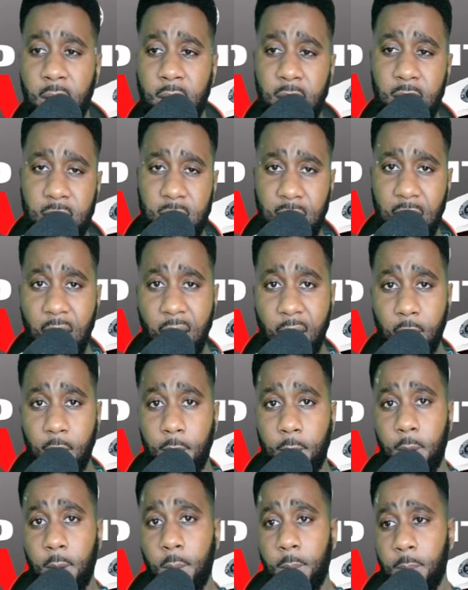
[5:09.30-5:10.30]
is out.
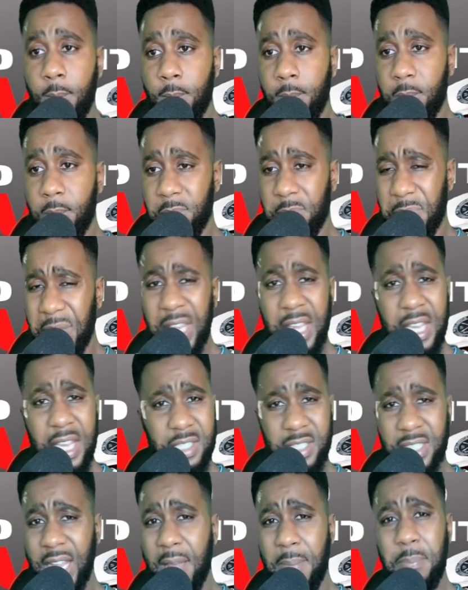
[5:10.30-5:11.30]
Peace,
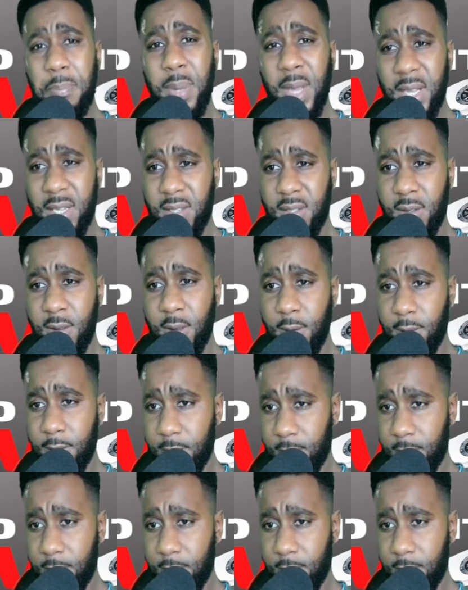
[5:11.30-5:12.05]
because I'm pissed off.